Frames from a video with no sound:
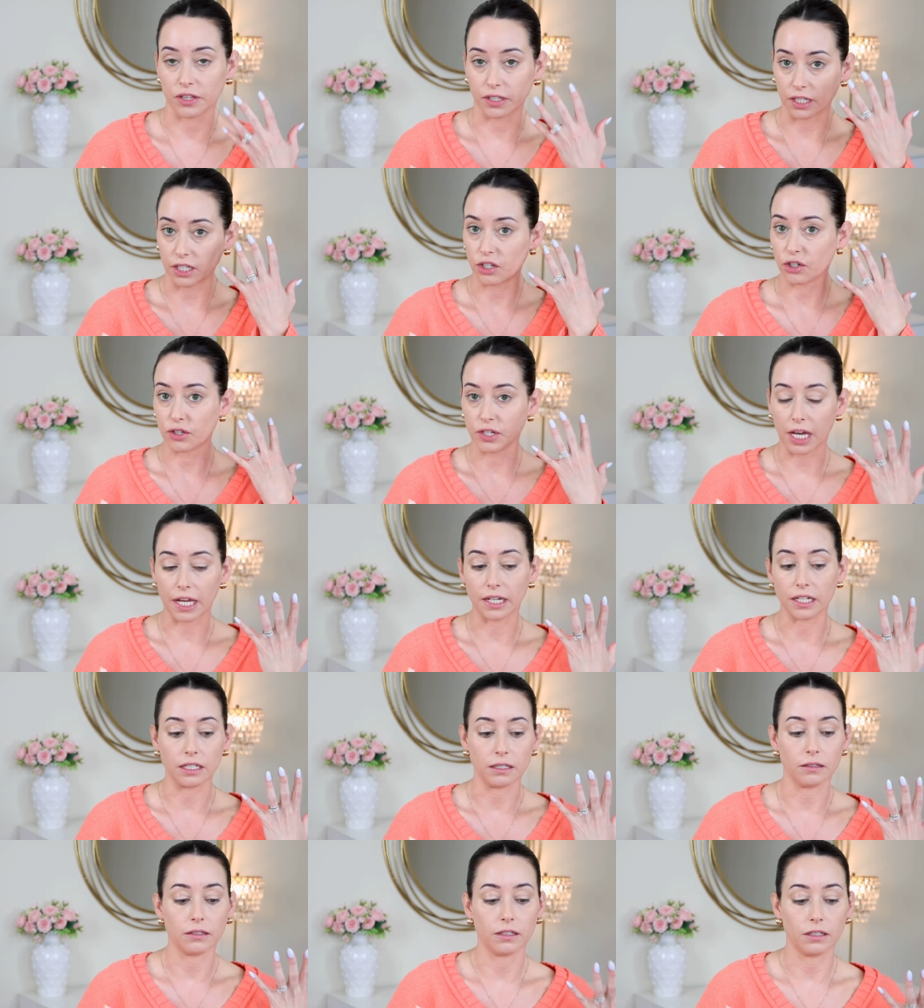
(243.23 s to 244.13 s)
like you're
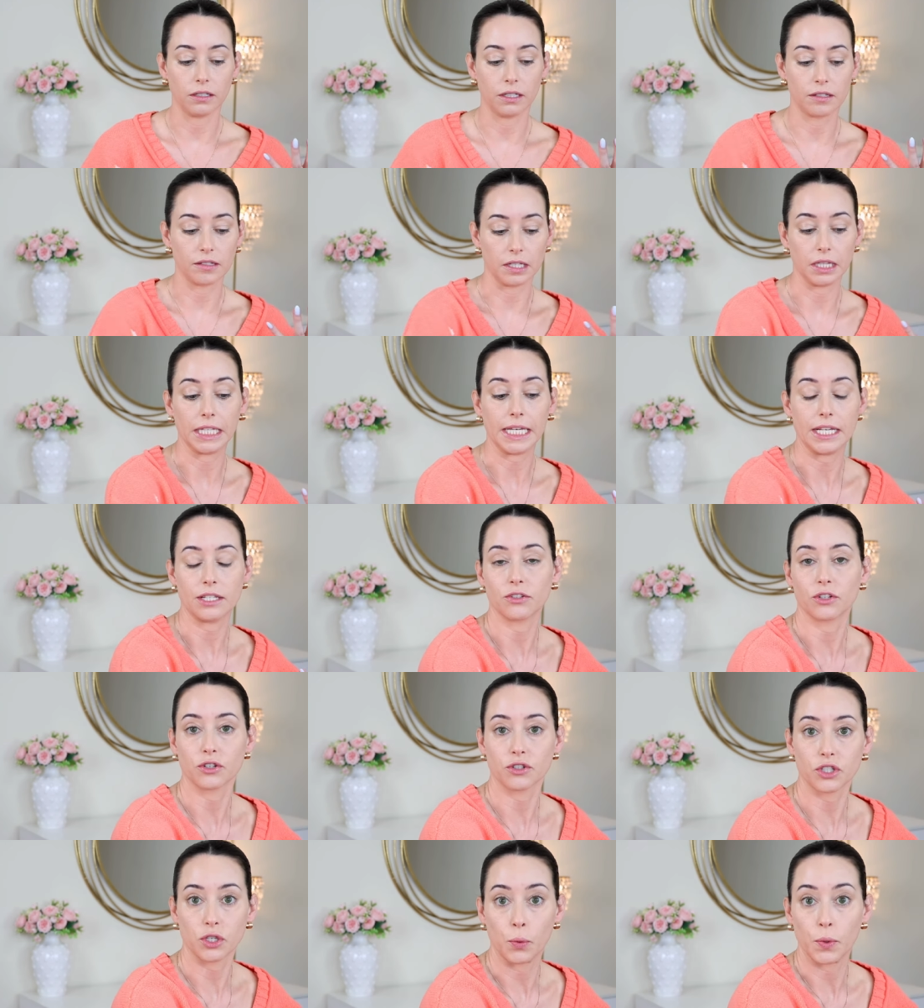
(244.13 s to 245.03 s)
getting, it's a
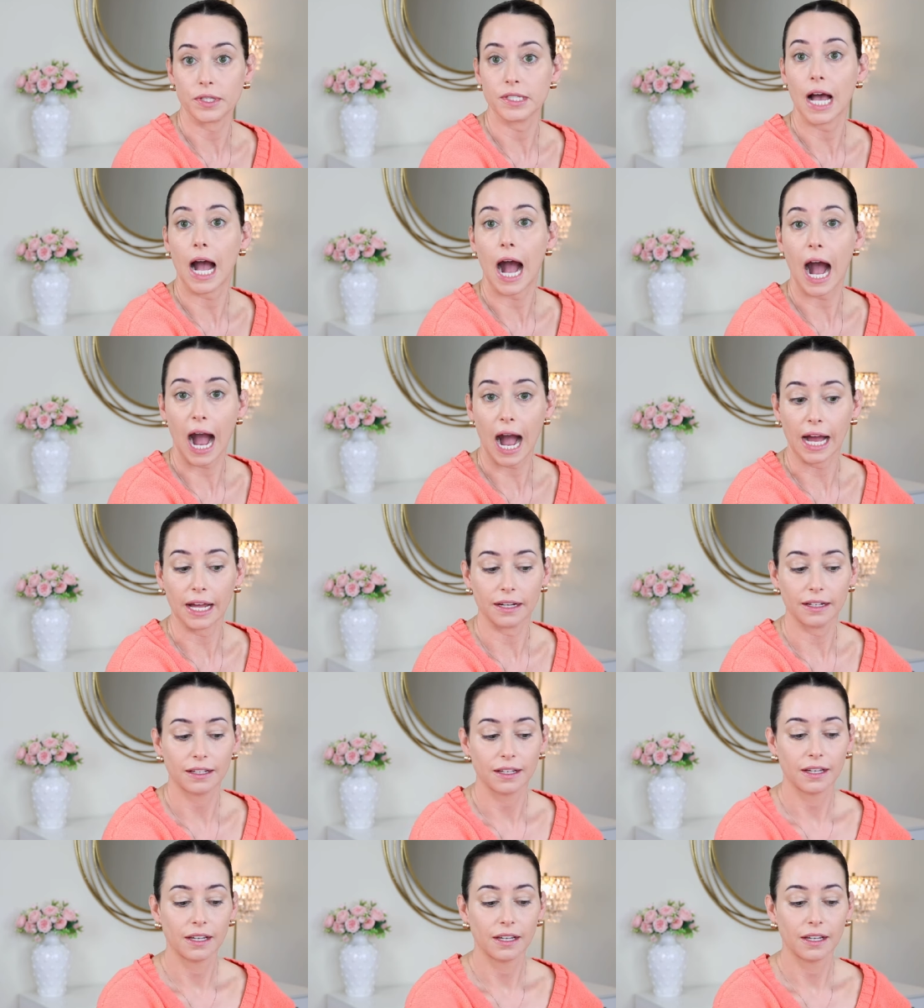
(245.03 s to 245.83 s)
laser, so it's hot